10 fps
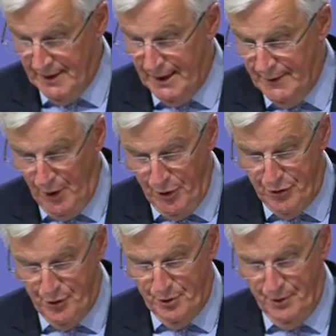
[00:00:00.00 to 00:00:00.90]
even
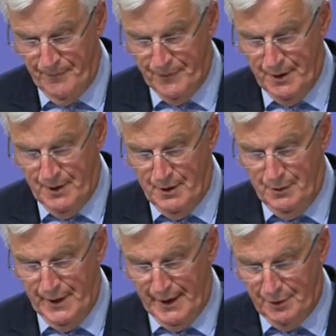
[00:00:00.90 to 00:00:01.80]
though
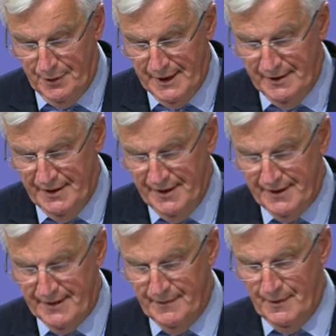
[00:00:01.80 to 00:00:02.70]
we agreed
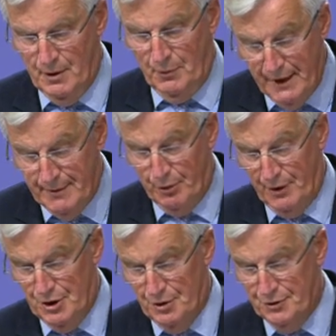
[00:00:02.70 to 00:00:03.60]
this with
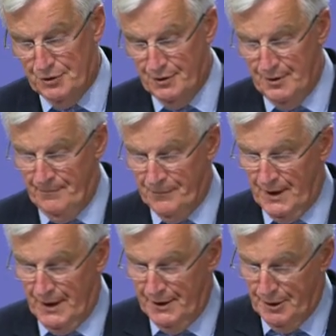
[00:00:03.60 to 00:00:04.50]
Boris Johnson
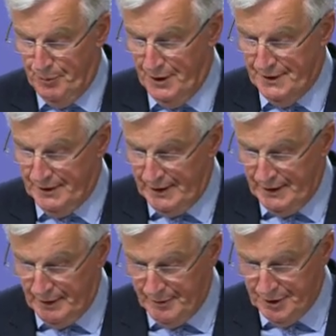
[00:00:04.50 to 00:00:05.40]
in the political
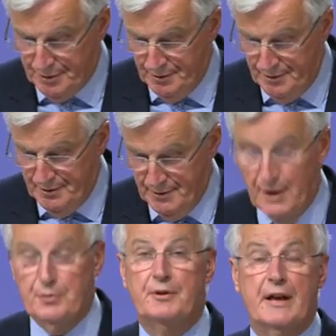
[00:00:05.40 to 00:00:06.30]
declaration.
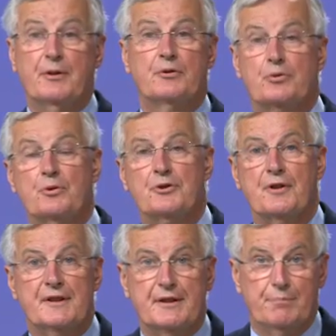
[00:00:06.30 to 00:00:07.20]
And to tell the truth
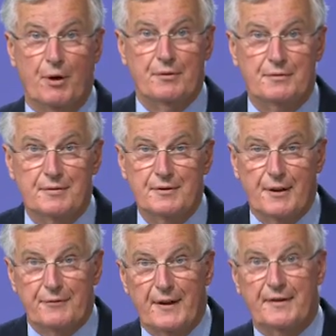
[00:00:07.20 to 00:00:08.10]
on these points,
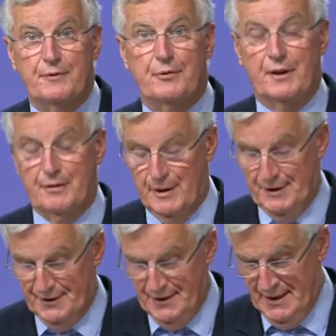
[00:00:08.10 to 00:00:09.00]
defense and foreign
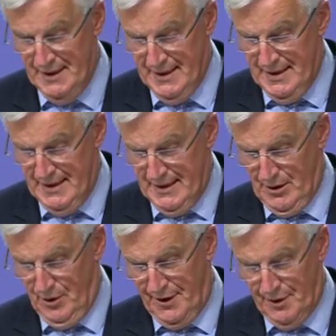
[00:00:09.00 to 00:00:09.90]
policy,
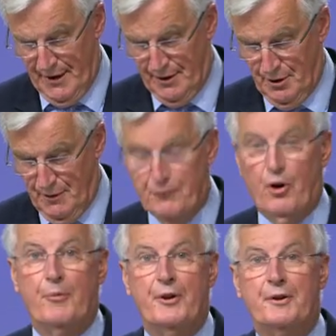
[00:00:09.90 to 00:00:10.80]
also as a
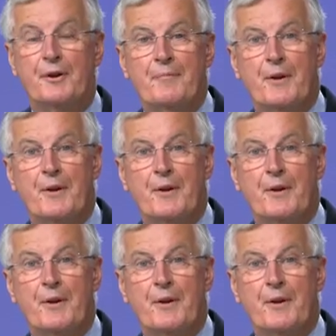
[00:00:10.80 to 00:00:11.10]
former